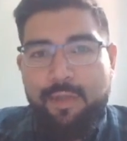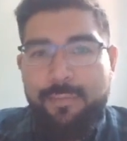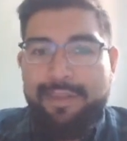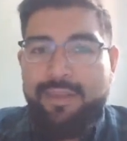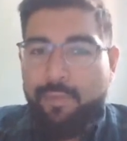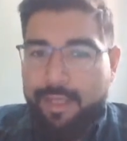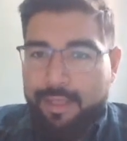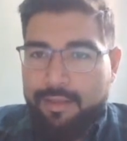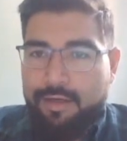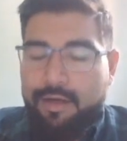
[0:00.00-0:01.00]
By the
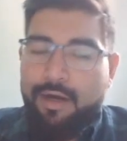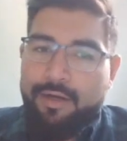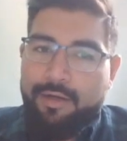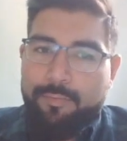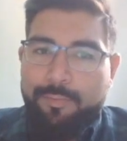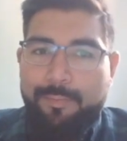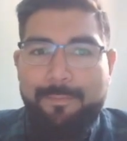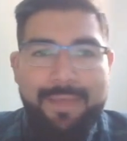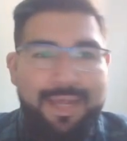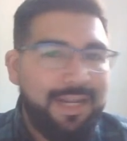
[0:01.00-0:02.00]
way, there are
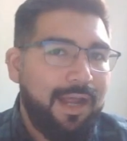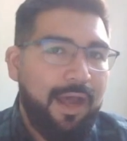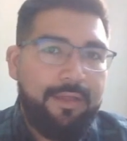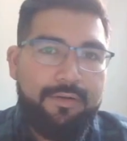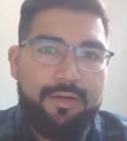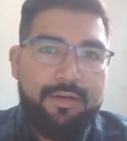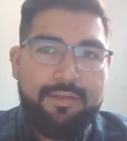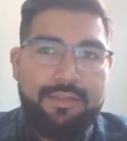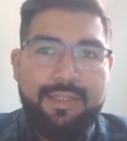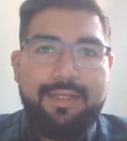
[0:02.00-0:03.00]
many
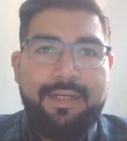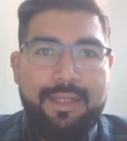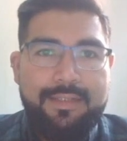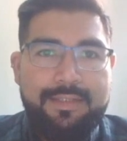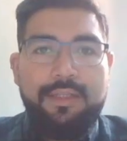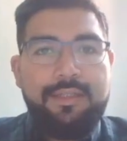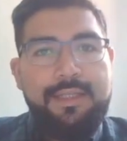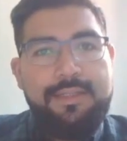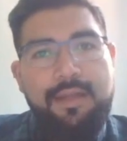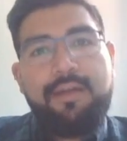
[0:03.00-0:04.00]
other techniques.
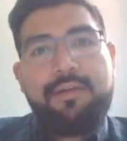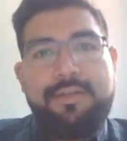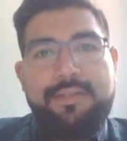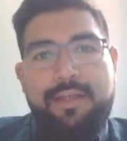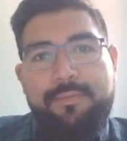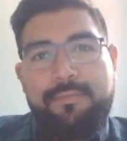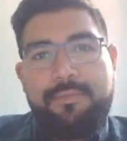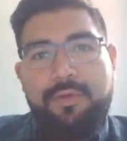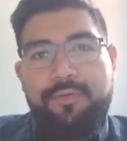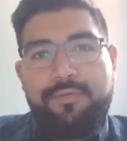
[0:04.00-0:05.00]
These are
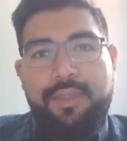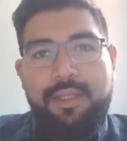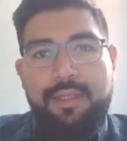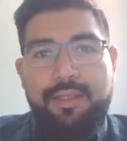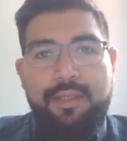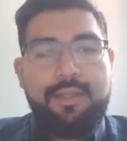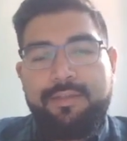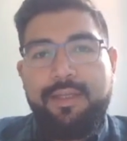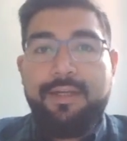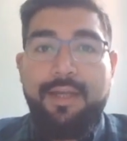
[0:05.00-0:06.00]
some of
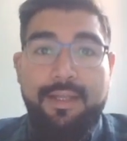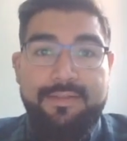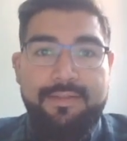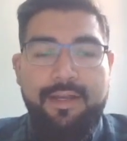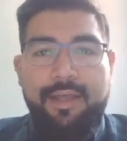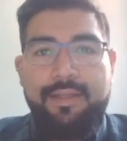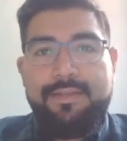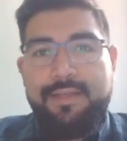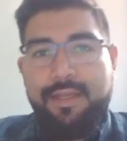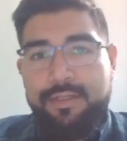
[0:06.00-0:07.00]
the techniques that I
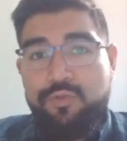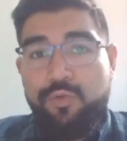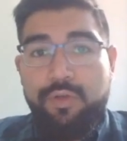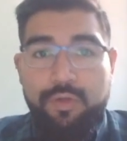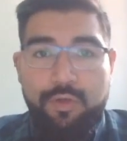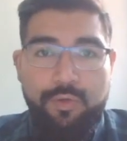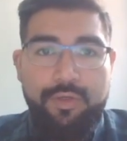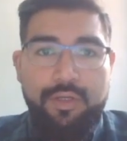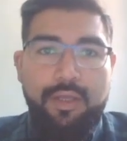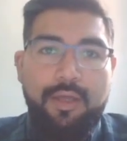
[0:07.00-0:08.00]
decided to
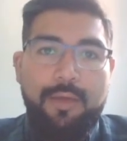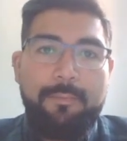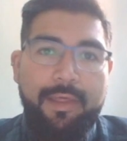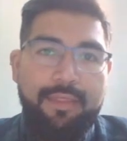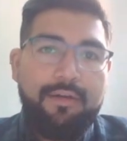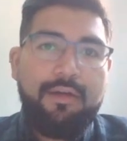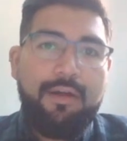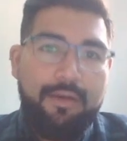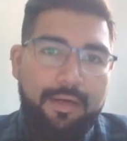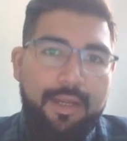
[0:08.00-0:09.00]
include, but there
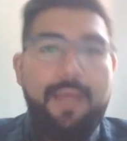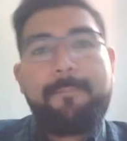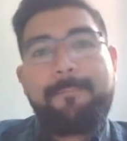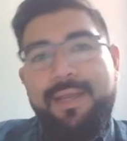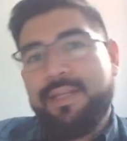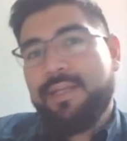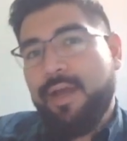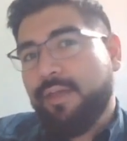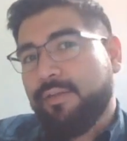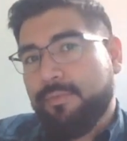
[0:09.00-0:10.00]
are many
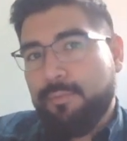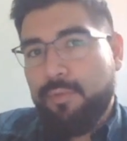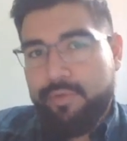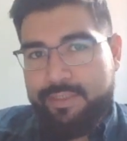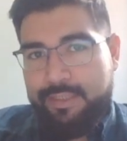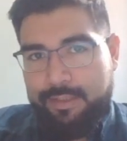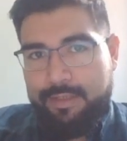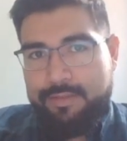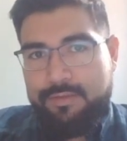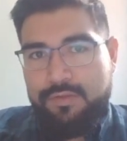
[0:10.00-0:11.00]
other more
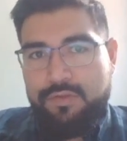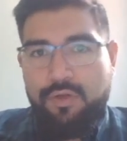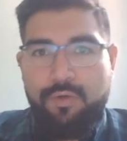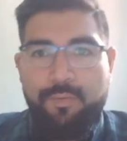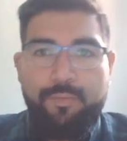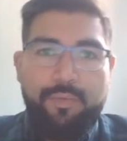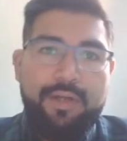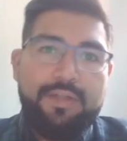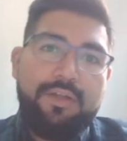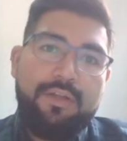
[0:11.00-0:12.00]
techniques. So
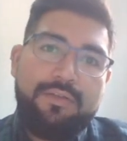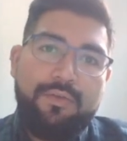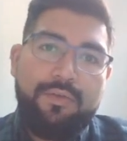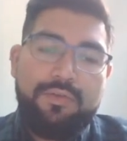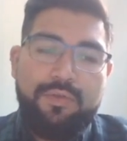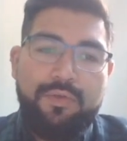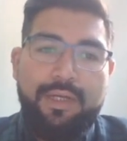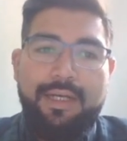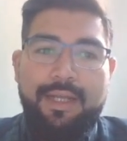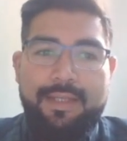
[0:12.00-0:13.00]
we're just going to
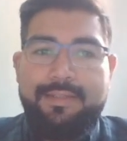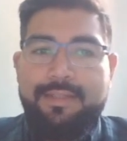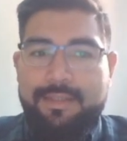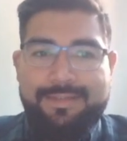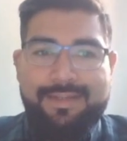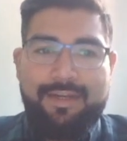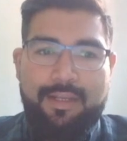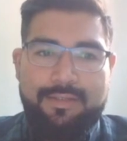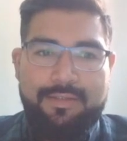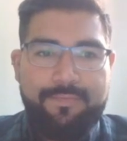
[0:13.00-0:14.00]
analyze these
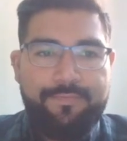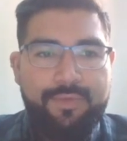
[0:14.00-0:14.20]
techniques.